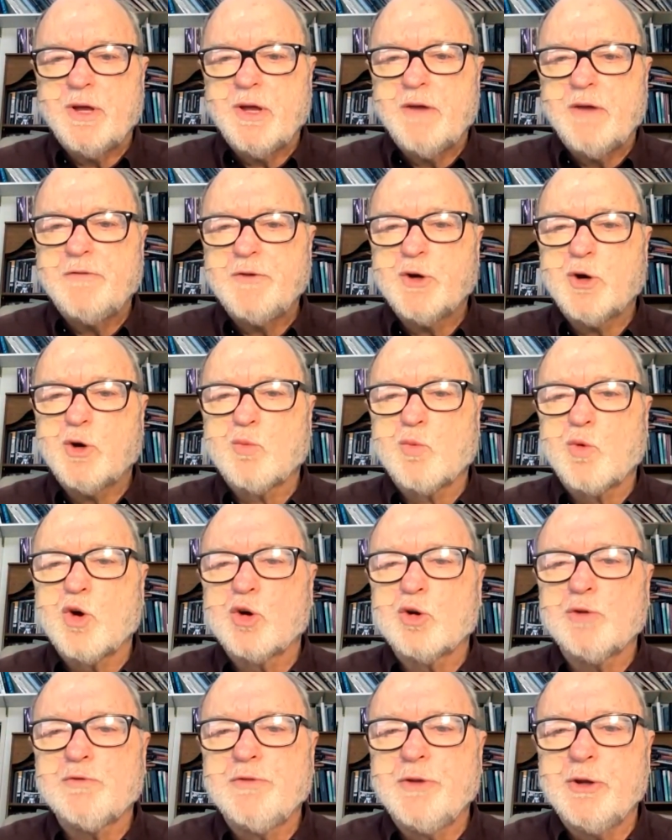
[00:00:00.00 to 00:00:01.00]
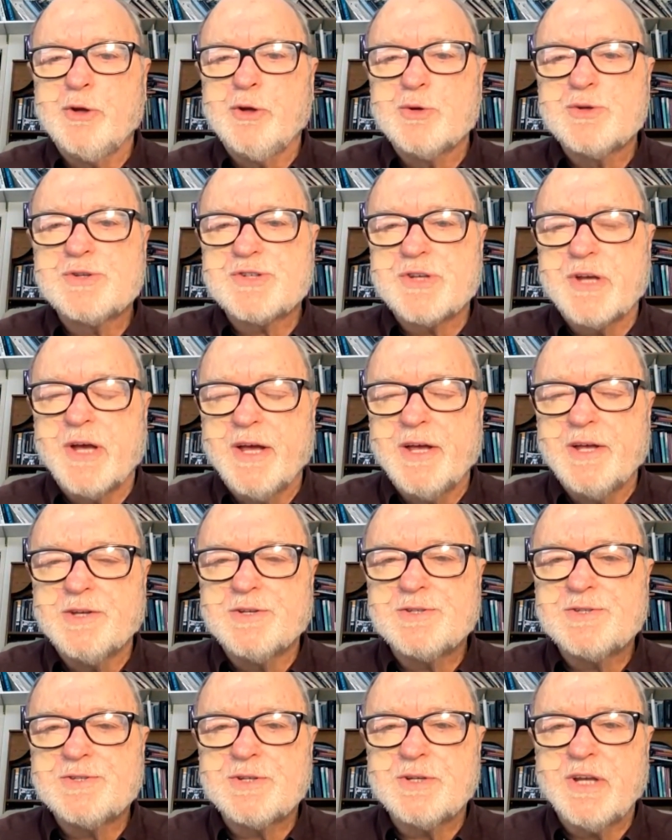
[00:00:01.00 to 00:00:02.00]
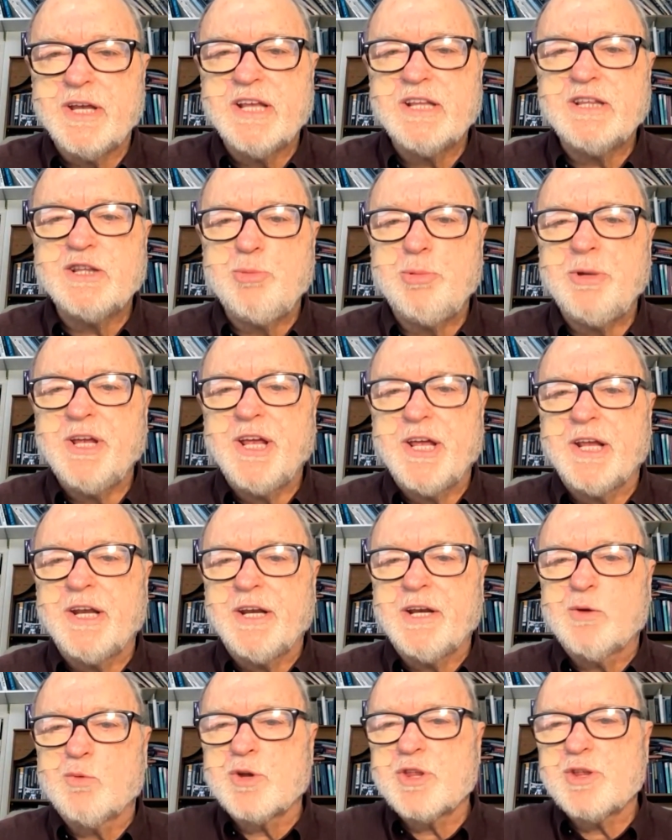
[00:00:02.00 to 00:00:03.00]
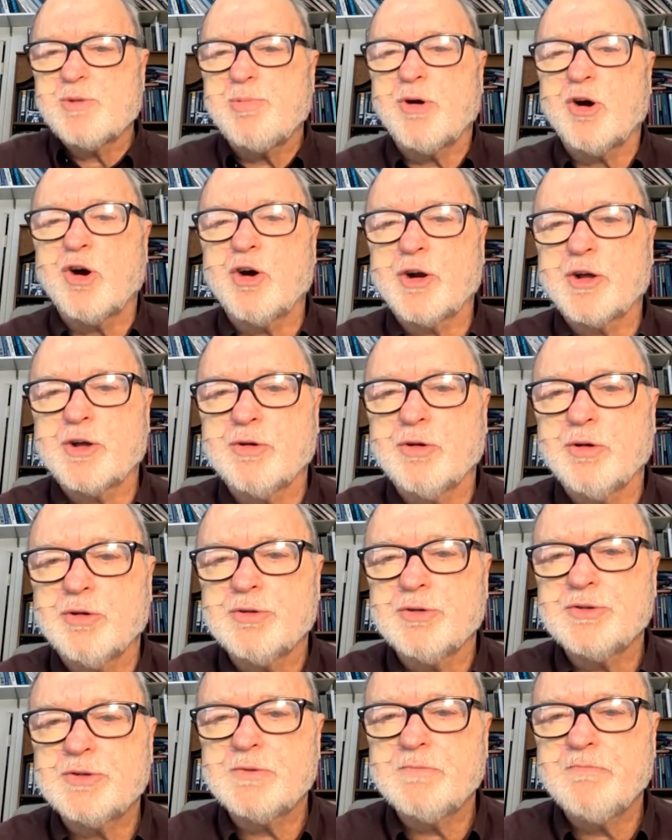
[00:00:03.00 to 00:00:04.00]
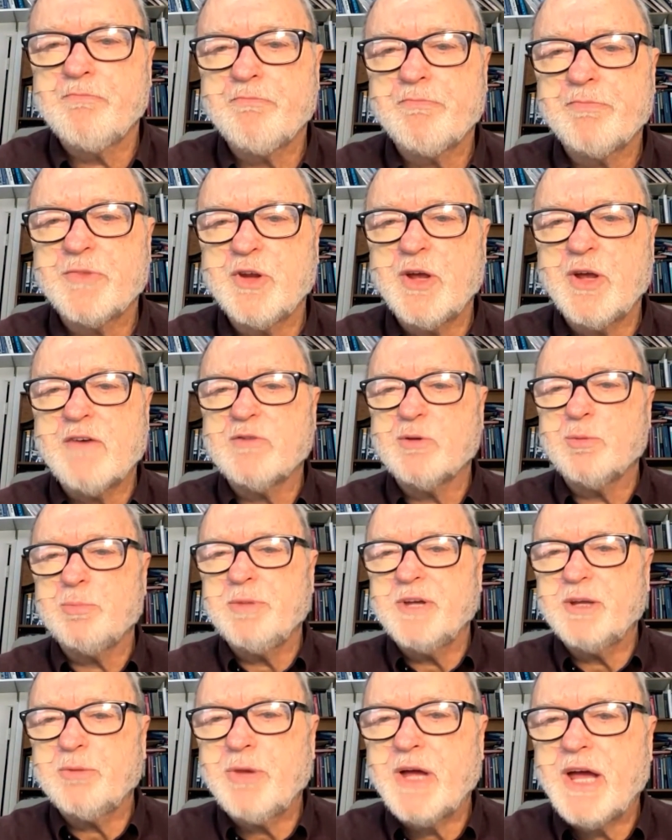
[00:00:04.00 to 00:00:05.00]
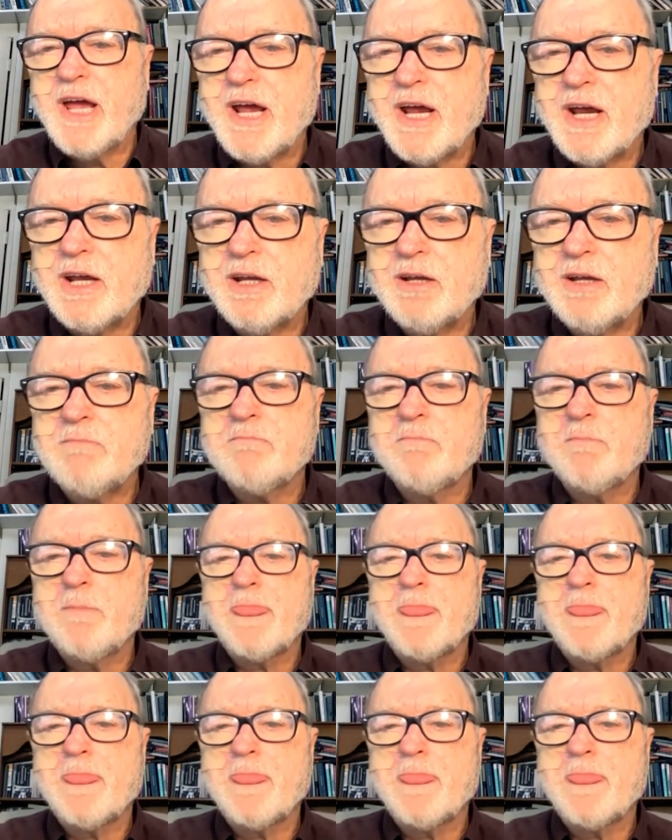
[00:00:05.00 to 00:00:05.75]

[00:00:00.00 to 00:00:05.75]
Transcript: worldview says in the beginning were the particles, you have a big bang,